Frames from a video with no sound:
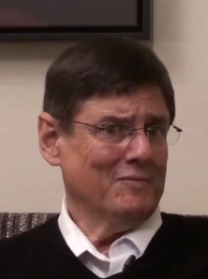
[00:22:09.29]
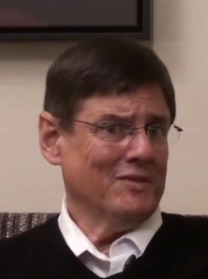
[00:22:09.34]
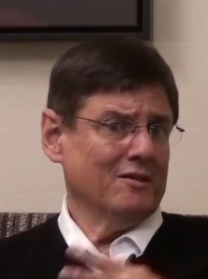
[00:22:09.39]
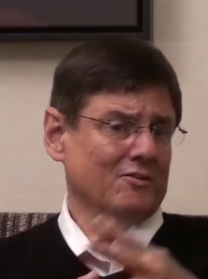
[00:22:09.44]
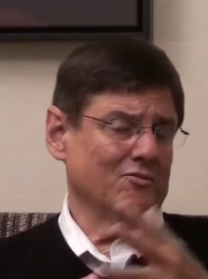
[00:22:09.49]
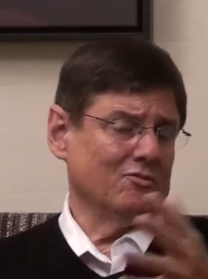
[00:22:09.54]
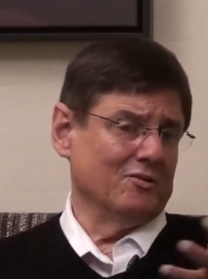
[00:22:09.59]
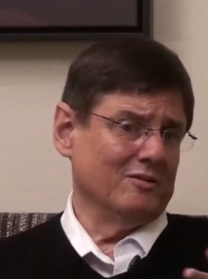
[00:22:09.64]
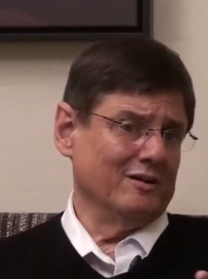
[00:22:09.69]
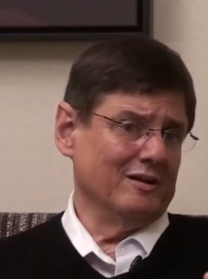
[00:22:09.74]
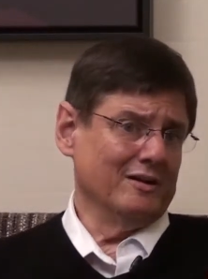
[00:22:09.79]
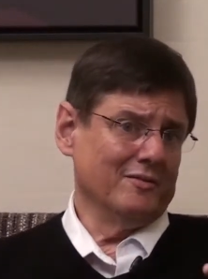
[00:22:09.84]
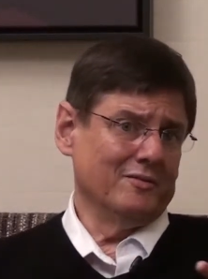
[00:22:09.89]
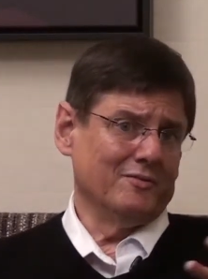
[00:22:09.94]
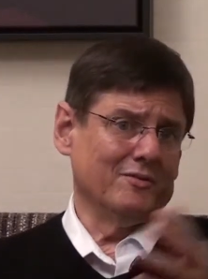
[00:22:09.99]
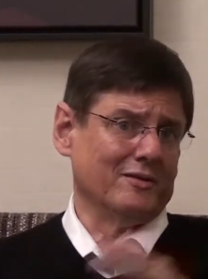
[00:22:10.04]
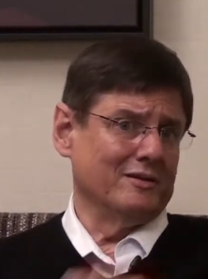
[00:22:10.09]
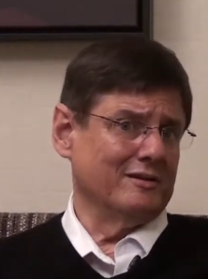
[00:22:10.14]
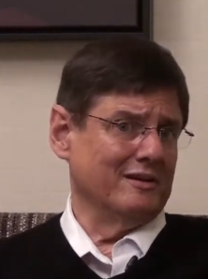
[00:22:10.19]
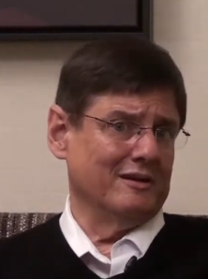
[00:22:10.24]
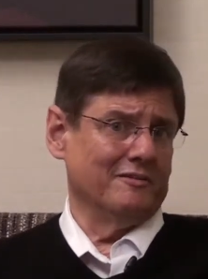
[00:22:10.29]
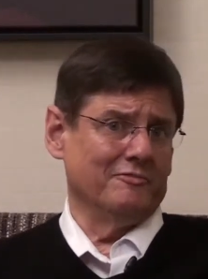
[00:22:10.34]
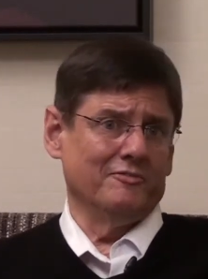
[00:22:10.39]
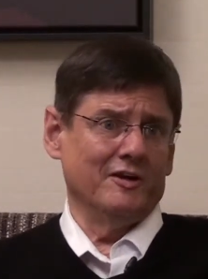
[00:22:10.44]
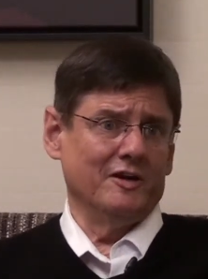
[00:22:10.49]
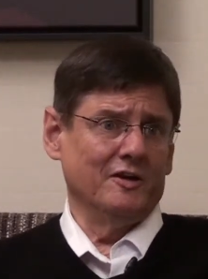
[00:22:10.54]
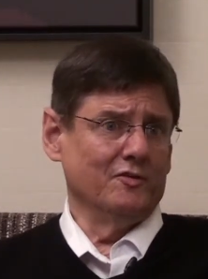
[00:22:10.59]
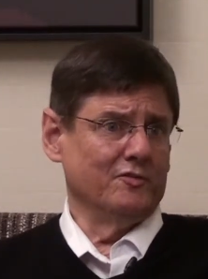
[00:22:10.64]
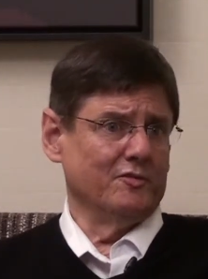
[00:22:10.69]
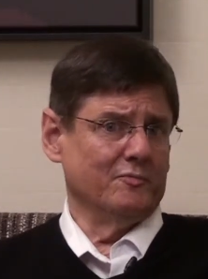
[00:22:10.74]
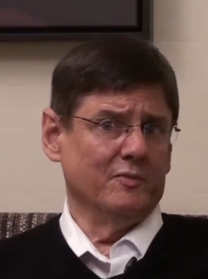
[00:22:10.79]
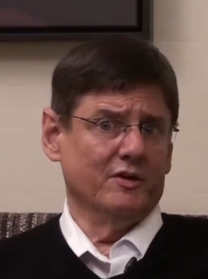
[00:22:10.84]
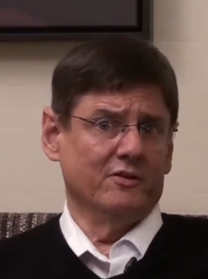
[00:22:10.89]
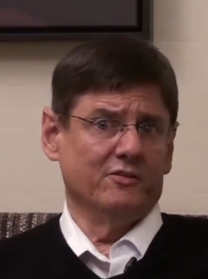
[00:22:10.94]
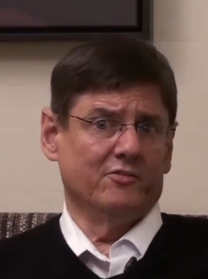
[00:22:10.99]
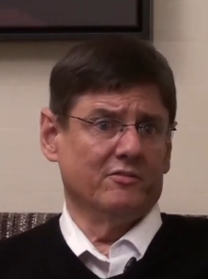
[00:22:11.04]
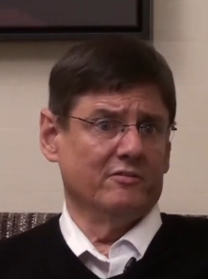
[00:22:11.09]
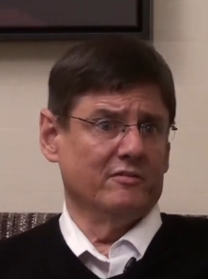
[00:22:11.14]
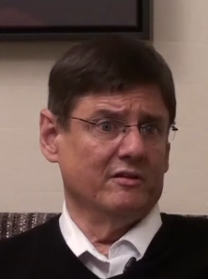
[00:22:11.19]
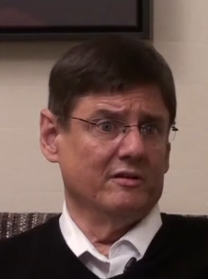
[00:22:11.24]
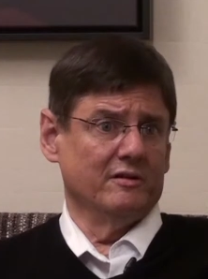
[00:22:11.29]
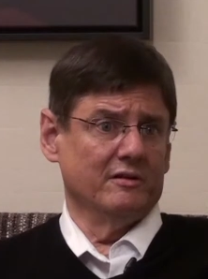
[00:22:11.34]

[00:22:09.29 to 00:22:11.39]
So another thing that I failed to mention